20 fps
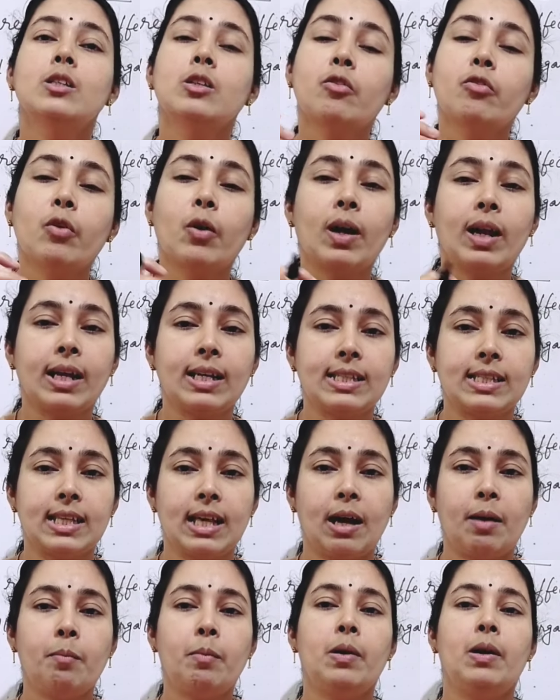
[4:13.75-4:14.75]
So for
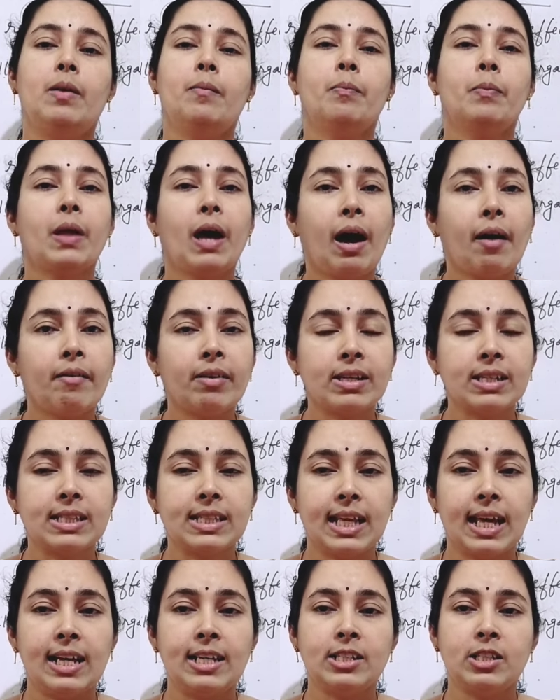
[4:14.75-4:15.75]
example, our
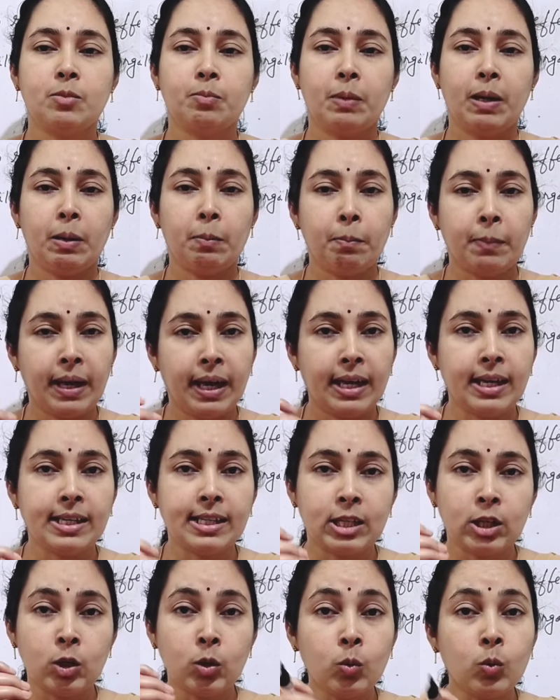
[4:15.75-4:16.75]
cells may
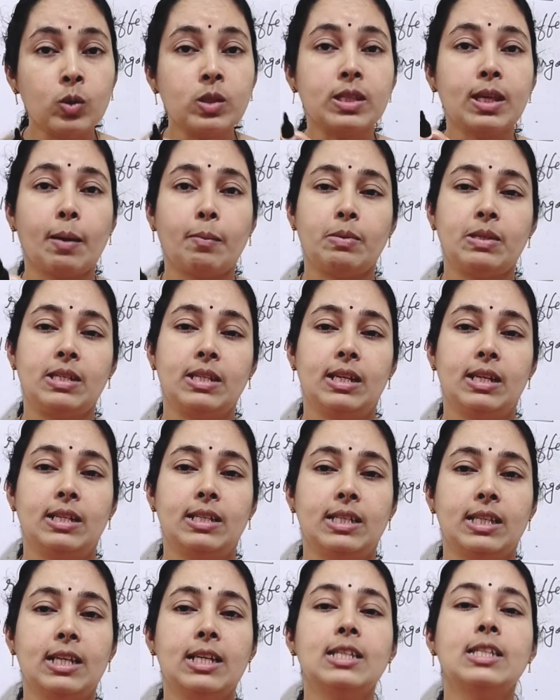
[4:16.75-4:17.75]
make new
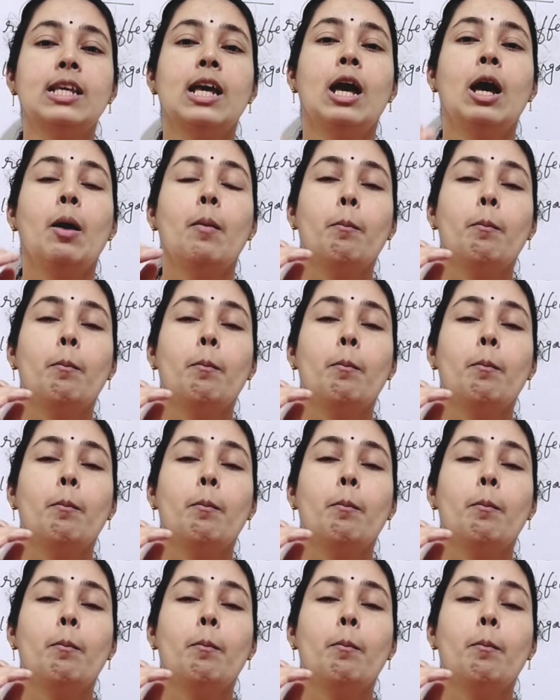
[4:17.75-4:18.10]
substances